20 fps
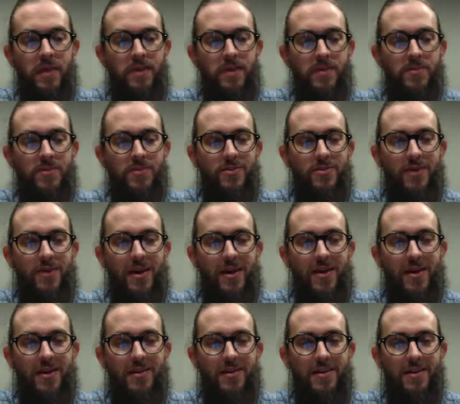So
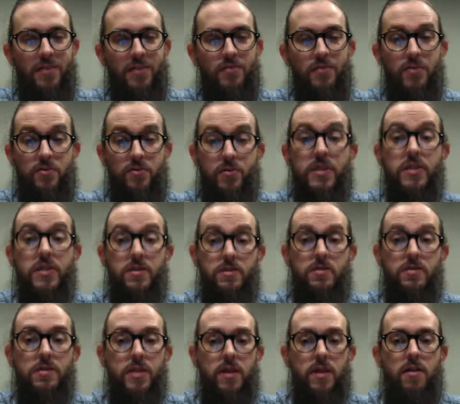it feels really good
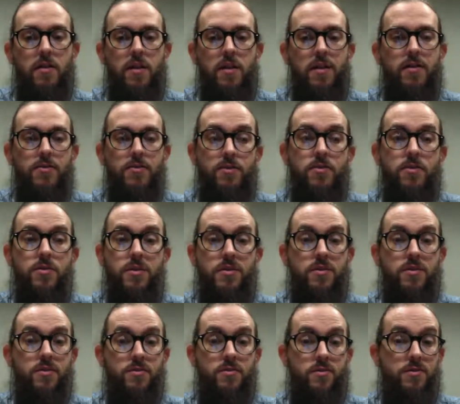to tell like a
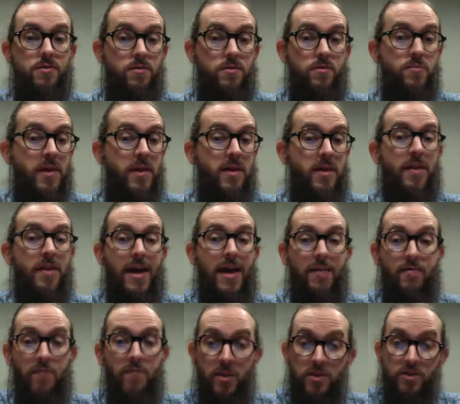student, you might not
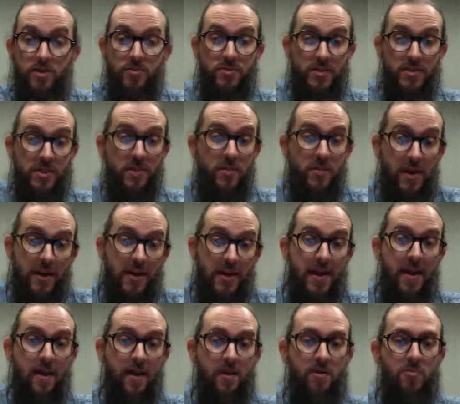have much to say right
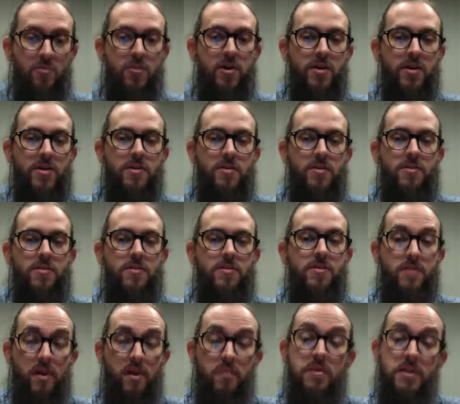now, but mm-hmm.
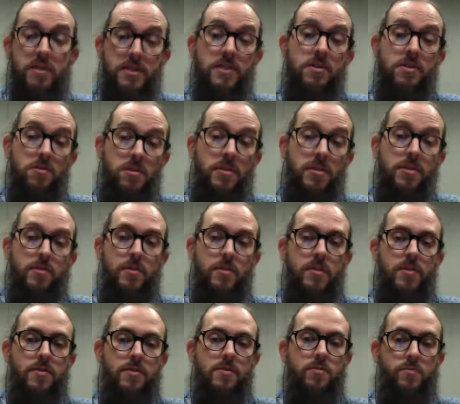start building your list,
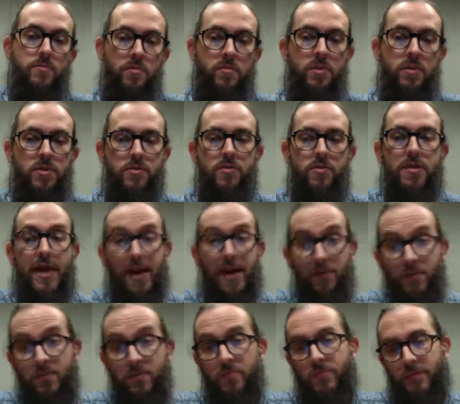because the moment you'll
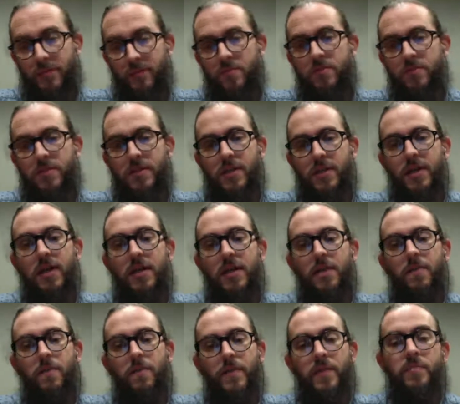have something to say,
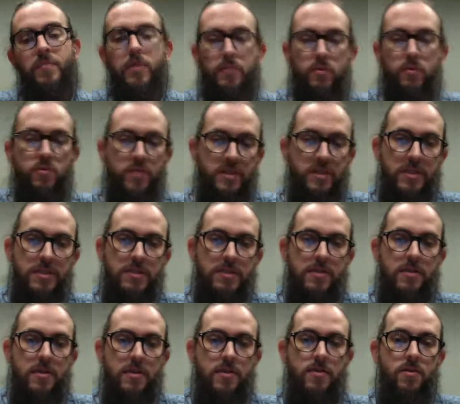then people will
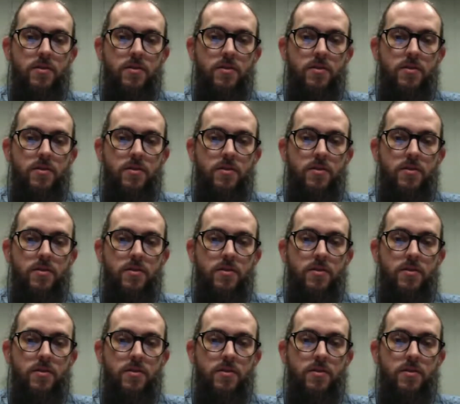listen.